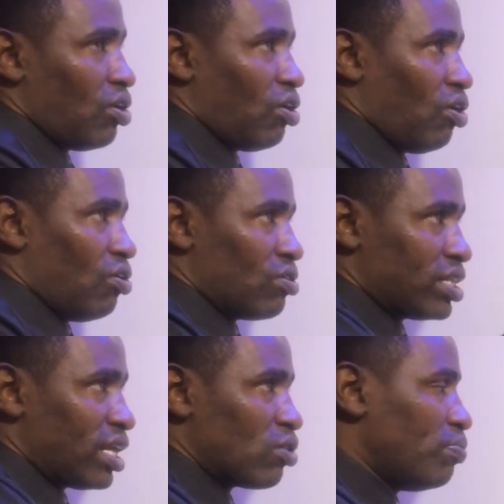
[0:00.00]
on
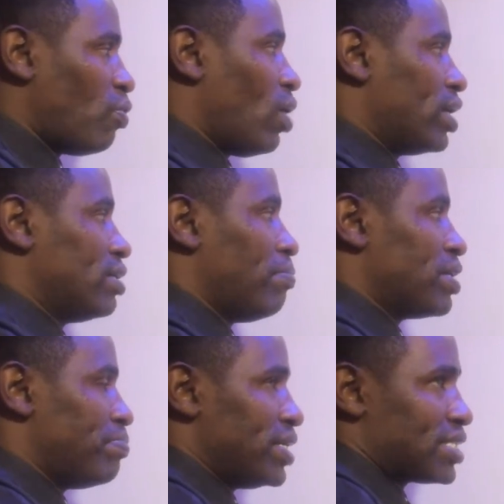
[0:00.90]
the group 1,
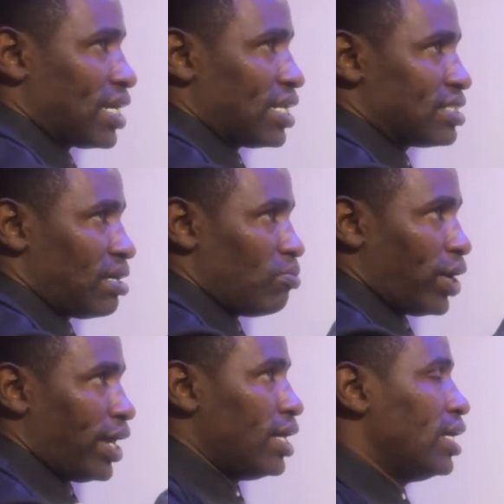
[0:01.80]
but basically somewhere